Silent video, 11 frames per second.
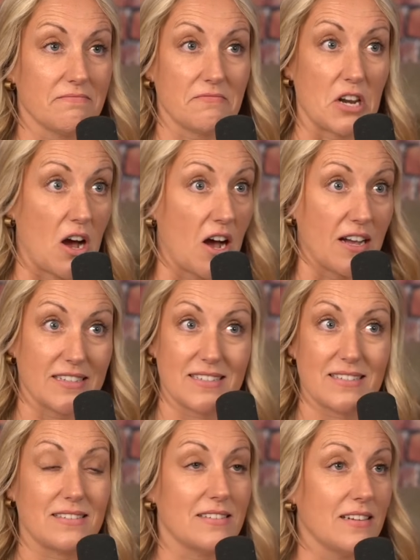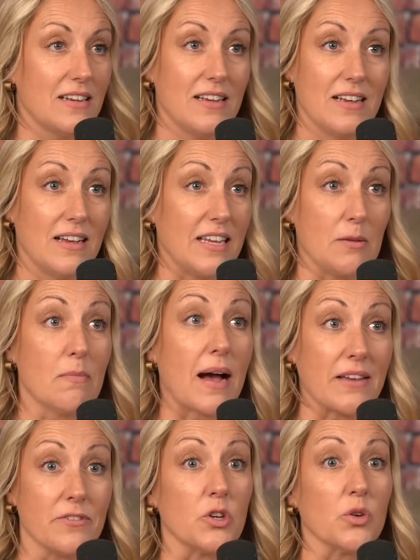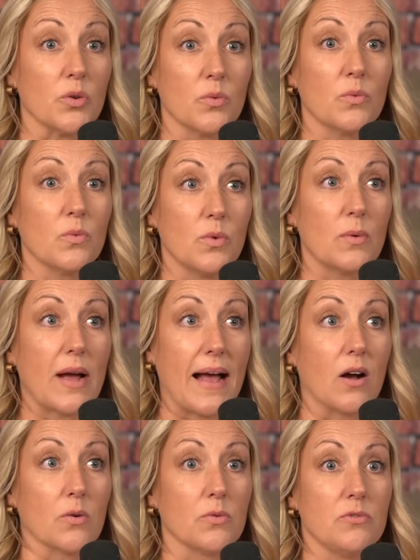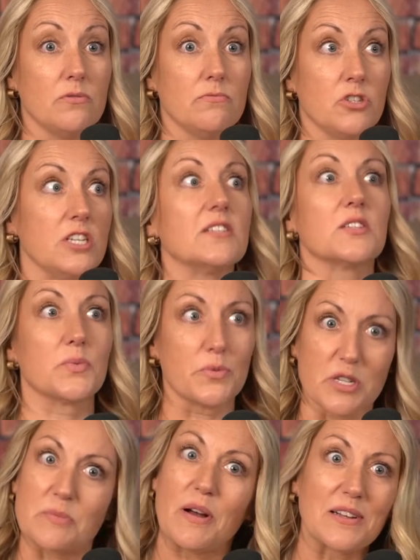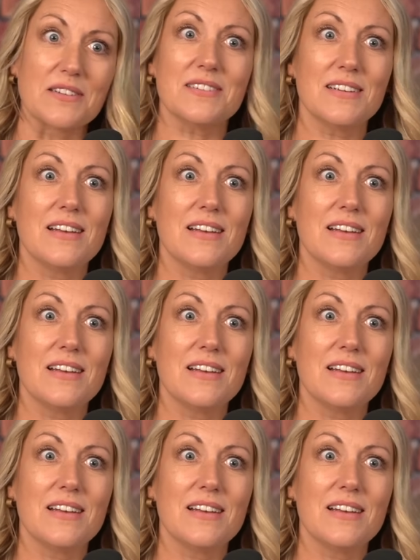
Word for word: not, mm. in my view, how Jesus would respond,